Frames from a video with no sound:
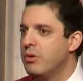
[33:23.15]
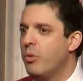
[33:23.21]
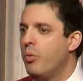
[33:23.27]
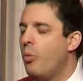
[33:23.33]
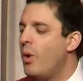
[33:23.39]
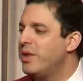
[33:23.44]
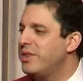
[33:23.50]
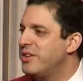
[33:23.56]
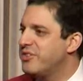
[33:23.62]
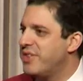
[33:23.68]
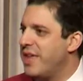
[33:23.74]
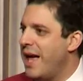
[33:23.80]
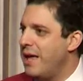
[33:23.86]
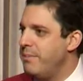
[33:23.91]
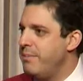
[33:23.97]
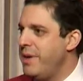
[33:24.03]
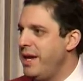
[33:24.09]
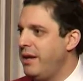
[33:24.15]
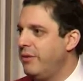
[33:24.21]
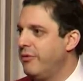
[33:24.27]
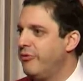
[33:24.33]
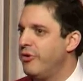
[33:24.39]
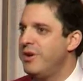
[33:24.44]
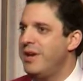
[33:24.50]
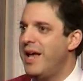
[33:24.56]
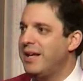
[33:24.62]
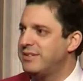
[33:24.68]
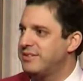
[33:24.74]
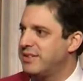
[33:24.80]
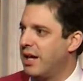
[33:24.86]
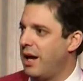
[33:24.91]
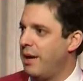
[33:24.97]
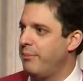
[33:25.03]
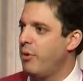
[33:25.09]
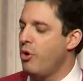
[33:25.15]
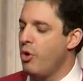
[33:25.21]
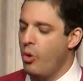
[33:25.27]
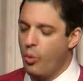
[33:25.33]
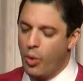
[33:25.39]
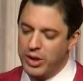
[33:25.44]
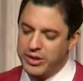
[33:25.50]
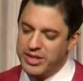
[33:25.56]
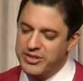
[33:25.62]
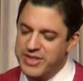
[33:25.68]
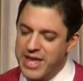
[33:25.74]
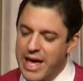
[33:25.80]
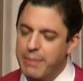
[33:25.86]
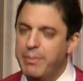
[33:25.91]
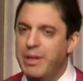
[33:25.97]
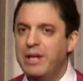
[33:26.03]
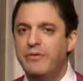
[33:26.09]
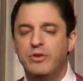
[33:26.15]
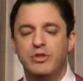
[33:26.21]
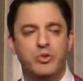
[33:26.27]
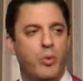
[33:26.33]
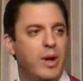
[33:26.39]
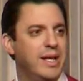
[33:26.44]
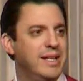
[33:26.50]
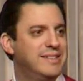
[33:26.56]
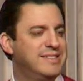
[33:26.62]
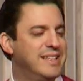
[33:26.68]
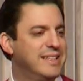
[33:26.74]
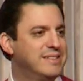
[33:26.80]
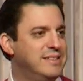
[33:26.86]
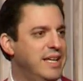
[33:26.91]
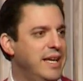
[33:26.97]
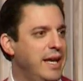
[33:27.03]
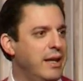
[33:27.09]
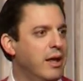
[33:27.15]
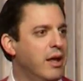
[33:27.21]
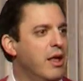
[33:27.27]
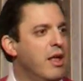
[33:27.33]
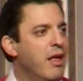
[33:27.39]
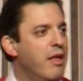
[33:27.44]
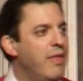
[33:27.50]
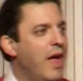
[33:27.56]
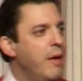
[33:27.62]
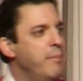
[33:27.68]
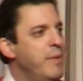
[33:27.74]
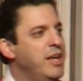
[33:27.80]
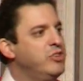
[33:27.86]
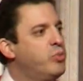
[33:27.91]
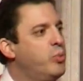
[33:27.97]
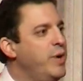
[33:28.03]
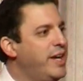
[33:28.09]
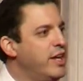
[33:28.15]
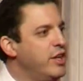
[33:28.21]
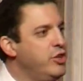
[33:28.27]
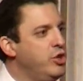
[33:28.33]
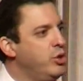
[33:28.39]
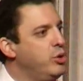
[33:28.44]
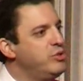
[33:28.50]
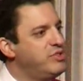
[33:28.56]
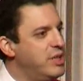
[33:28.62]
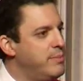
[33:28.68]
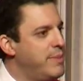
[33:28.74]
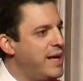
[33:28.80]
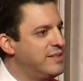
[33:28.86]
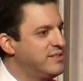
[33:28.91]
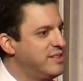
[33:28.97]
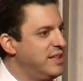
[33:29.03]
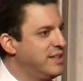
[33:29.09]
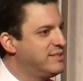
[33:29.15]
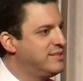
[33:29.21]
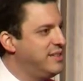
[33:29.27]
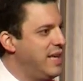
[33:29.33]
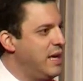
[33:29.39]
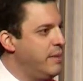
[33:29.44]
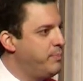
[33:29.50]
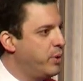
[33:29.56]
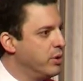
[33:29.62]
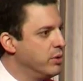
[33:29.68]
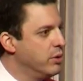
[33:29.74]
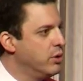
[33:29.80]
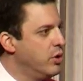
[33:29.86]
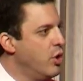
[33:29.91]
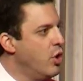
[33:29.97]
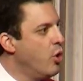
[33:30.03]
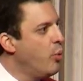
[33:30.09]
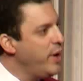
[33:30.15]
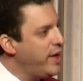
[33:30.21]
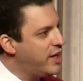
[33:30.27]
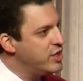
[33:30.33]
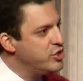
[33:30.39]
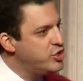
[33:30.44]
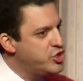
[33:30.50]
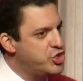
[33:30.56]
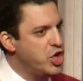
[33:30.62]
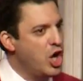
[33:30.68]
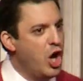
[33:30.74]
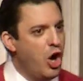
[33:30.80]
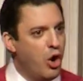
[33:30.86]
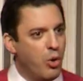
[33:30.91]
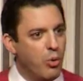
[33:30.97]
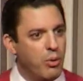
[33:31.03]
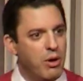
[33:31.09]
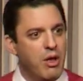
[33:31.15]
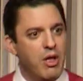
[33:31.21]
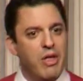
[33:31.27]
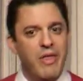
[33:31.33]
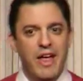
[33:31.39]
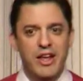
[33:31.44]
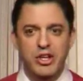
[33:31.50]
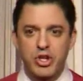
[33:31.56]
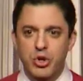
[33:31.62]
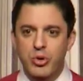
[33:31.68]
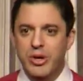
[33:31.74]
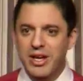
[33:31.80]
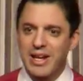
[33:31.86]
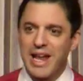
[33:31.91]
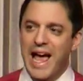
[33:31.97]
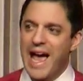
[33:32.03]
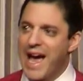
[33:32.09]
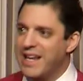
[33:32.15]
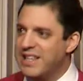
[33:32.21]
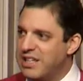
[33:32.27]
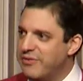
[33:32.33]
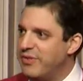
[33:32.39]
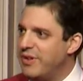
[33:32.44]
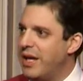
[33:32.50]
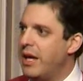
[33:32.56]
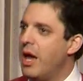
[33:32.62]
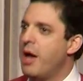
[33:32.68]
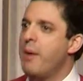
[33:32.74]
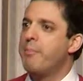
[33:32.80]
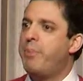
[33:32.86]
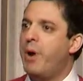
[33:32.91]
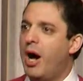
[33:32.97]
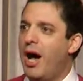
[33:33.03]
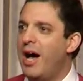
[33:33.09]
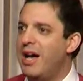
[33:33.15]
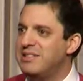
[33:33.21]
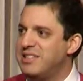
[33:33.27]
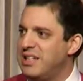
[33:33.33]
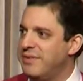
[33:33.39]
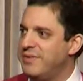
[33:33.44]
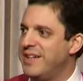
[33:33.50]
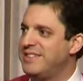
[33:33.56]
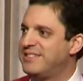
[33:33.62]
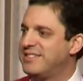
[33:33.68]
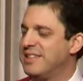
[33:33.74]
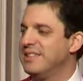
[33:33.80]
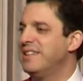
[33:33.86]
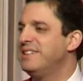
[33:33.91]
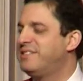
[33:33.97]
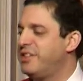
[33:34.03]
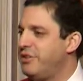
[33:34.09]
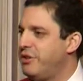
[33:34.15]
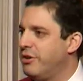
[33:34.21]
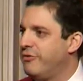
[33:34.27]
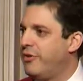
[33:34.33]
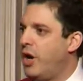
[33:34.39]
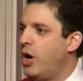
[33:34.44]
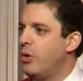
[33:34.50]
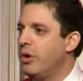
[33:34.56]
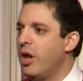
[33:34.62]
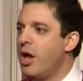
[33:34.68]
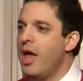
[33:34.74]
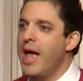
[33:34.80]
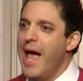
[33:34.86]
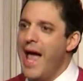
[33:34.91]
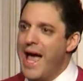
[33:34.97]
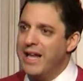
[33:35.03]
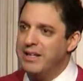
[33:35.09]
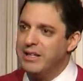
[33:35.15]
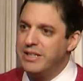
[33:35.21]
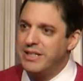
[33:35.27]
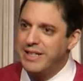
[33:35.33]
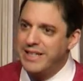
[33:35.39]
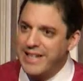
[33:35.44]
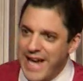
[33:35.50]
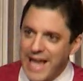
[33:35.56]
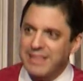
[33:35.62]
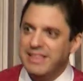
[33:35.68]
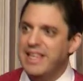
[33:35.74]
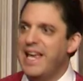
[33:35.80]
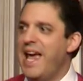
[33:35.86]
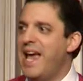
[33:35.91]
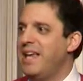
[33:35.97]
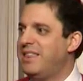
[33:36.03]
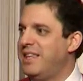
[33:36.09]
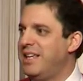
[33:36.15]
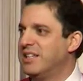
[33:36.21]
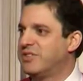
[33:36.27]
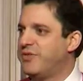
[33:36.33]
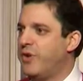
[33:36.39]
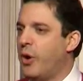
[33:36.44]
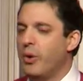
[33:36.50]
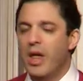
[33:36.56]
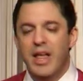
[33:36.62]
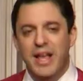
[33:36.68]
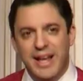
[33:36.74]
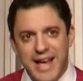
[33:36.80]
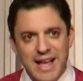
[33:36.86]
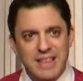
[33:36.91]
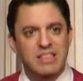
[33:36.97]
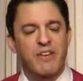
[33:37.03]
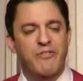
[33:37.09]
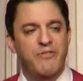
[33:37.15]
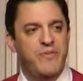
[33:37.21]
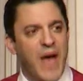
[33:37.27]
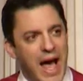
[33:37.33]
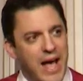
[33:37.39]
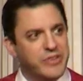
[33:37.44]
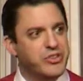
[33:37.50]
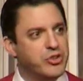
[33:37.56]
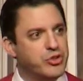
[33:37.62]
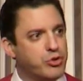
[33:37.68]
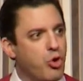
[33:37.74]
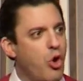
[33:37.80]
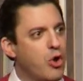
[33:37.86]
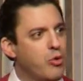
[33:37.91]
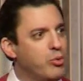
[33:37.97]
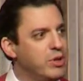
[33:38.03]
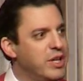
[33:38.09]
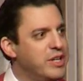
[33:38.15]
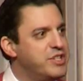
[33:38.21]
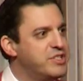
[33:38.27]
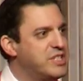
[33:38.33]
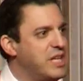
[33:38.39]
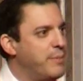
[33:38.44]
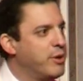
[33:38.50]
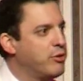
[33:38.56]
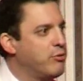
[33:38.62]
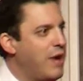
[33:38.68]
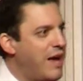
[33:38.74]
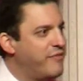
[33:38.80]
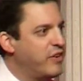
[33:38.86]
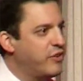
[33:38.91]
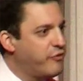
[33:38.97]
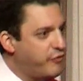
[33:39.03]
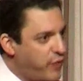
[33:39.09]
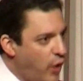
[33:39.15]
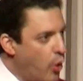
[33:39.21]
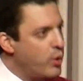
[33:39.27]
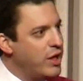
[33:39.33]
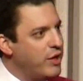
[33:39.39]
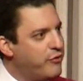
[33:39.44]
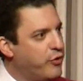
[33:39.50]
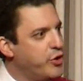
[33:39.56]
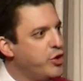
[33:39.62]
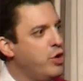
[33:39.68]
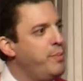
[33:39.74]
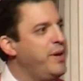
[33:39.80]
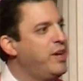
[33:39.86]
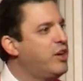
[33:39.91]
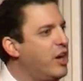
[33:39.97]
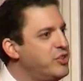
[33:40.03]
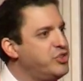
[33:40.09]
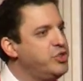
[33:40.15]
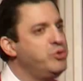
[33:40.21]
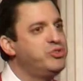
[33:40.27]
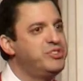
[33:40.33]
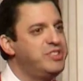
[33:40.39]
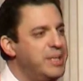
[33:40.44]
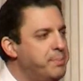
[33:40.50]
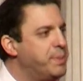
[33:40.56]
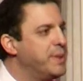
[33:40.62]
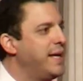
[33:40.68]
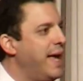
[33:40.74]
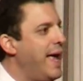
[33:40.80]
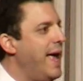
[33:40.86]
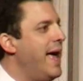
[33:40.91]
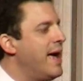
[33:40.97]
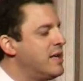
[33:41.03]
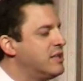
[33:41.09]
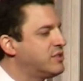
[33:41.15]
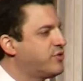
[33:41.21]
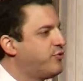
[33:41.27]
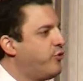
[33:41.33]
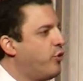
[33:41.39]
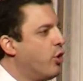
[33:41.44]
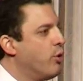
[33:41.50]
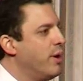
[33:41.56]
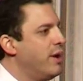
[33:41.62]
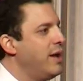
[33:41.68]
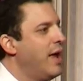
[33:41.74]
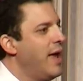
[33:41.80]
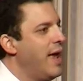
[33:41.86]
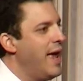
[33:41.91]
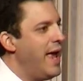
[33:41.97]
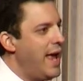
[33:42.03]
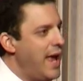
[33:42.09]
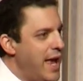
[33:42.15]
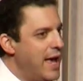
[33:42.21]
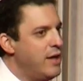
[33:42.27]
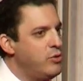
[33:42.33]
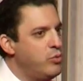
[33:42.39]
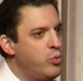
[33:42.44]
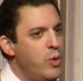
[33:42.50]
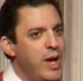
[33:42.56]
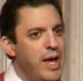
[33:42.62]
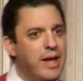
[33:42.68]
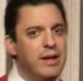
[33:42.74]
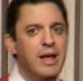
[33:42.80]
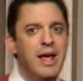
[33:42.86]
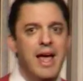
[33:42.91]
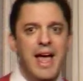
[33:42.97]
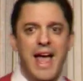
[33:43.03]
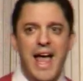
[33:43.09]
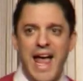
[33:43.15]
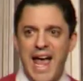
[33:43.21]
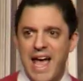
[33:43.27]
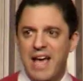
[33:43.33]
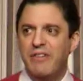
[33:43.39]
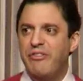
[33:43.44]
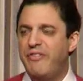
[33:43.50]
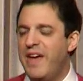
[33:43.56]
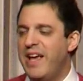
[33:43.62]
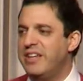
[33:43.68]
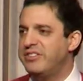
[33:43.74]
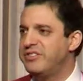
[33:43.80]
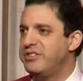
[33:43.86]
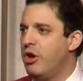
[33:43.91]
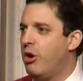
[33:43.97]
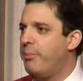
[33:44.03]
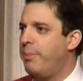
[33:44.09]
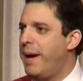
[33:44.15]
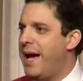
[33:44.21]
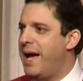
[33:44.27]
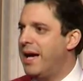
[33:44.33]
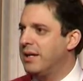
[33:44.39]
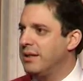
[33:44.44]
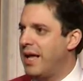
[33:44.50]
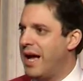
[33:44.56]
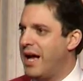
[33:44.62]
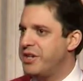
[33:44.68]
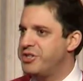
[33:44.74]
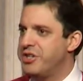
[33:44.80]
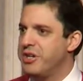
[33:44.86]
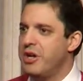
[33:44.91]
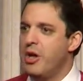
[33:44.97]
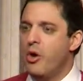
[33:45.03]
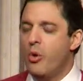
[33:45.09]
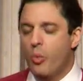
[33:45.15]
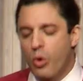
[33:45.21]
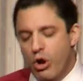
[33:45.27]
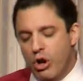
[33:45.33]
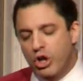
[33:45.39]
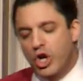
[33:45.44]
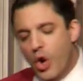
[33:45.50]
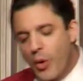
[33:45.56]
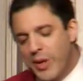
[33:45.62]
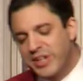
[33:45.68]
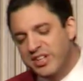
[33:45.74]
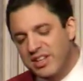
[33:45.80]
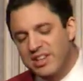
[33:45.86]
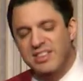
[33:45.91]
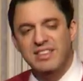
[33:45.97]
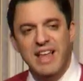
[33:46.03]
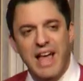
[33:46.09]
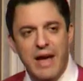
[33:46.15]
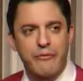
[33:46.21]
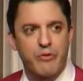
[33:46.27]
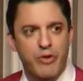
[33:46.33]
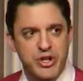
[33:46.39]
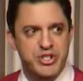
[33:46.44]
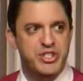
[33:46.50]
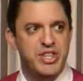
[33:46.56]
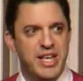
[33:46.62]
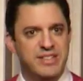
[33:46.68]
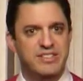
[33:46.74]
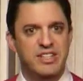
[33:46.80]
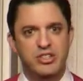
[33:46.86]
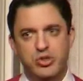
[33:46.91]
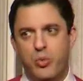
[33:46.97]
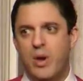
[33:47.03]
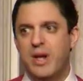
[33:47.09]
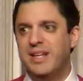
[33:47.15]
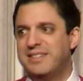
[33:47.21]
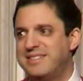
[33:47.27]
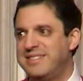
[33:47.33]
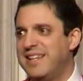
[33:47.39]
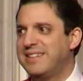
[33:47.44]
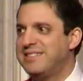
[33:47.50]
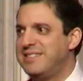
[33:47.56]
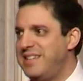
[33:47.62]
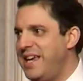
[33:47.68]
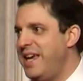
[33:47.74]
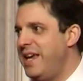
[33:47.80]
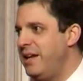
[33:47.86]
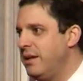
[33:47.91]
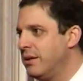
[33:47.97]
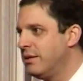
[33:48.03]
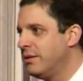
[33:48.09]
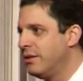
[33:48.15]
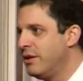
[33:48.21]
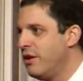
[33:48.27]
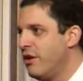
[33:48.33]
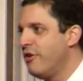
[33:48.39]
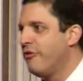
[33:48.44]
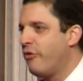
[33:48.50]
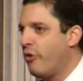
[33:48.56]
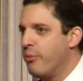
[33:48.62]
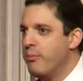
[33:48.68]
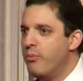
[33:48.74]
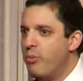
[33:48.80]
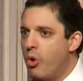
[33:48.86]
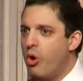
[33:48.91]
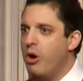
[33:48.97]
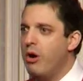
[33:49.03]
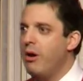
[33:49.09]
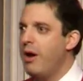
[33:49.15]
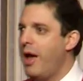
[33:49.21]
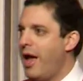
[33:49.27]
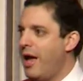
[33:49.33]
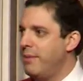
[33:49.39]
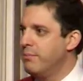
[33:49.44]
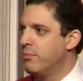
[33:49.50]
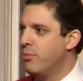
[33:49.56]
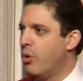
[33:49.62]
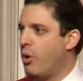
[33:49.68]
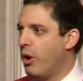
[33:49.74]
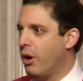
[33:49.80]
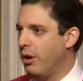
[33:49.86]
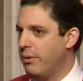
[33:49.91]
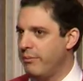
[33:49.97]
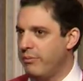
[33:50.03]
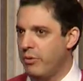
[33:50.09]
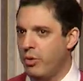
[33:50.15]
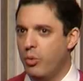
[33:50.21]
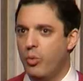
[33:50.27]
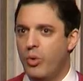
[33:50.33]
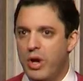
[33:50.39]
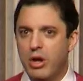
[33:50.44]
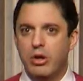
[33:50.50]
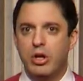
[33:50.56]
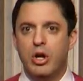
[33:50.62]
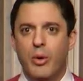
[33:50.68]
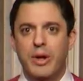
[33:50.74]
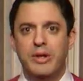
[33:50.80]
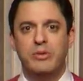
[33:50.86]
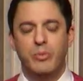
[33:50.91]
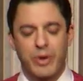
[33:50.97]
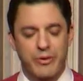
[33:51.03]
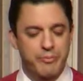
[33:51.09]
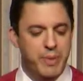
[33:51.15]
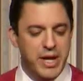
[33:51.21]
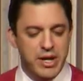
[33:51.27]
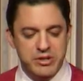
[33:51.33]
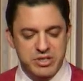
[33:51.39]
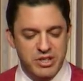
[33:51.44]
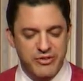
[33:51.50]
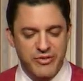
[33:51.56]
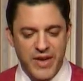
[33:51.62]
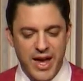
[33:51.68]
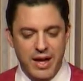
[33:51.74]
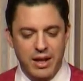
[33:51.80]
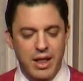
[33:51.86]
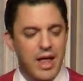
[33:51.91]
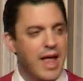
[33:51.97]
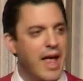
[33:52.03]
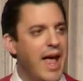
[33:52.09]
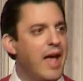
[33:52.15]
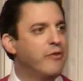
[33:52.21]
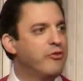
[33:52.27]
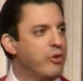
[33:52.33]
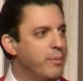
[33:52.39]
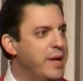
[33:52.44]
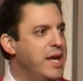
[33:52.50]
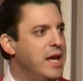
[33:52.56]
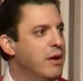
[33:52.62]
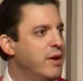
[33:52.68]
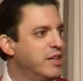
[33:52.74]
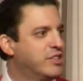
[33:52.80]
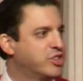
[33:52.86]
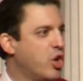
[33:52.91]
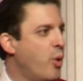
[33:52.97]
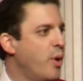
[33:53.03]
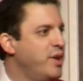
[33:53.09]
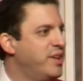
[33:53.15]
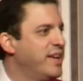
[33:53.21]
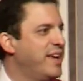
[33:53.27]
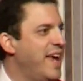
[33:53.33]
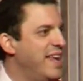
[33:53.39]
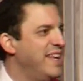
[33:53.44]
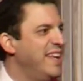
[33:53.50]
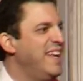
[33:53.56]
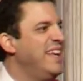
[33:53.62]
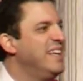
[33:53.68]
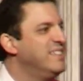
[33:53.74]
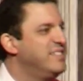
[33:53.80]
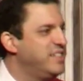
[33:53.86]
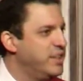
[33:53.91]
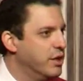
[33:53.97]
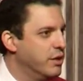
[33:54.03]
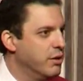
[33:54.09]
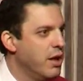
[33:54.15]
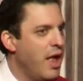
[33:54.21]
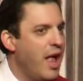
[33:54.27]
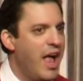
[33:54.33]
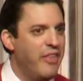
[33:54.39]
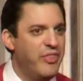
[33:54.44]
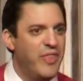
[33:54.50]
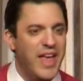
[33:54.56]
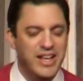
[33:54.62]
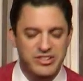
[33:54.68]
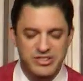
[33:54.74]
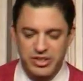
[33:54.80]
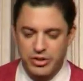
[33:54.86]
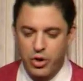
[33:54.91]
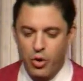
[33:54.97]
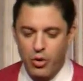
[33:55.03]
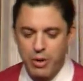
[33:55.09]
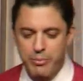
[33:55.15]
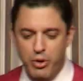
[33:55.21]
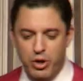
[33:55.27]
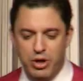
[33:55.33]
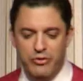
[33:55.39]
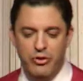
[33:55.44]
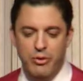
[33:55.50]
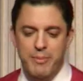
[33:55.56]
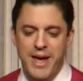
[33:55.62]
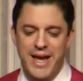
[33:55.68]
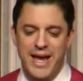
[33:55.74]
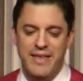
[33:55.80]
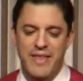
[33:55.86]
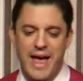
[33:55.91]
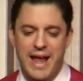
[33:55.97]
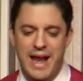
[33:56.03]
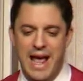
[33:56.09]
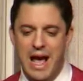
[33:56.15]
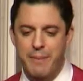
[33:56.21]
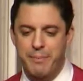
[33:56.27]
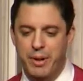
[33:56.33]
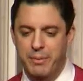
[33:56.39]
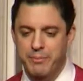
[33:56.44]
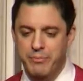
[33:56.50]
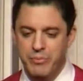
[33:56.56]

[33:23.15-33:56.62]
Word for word: What does that mean for next time? What does that mean for 2016? That means we can use him as an example. We can show that you can actively, positively solicit your vote and get the atheist vote, get the fastest growing religious demographic voting for you because you simply asked for it and win and face no backlash. We're going to leverage this in 2016 for more and more. We've pierced the veil, and from here it's going to get easier. And thanks to Cory Booker for making that happen.